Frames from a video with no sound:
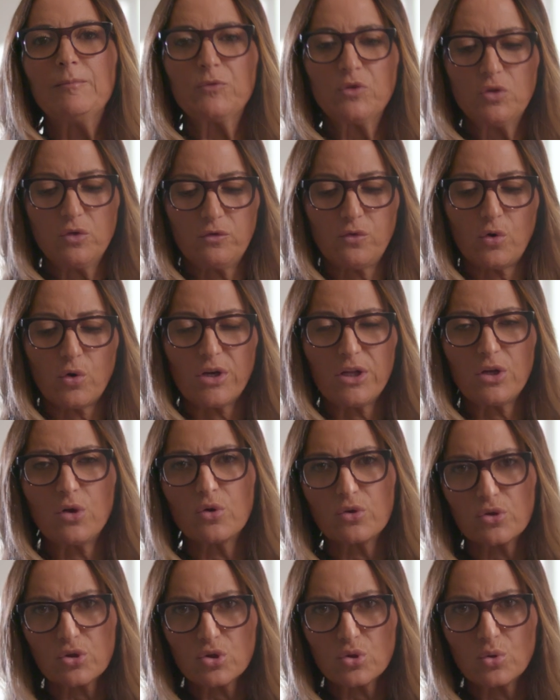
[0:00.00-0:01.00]
you've already
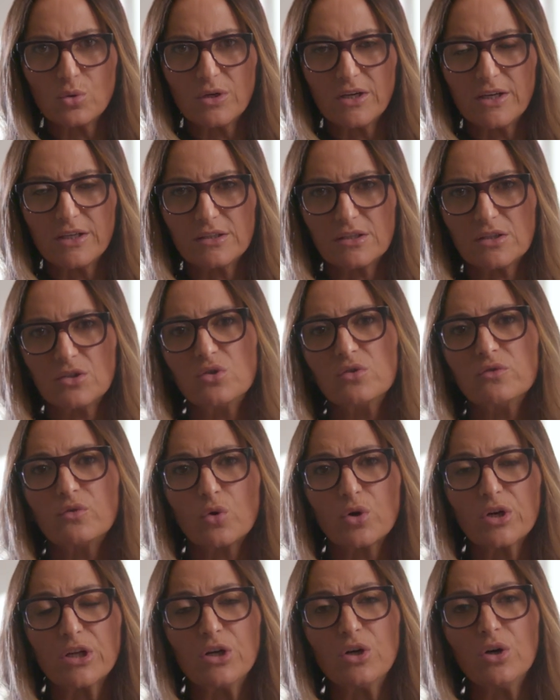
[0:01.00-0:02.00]
got the shorthand and you've
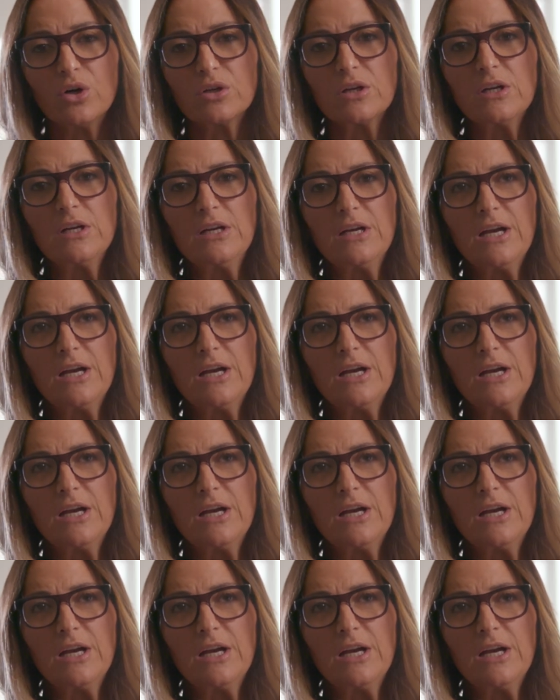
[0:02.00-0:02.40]
already got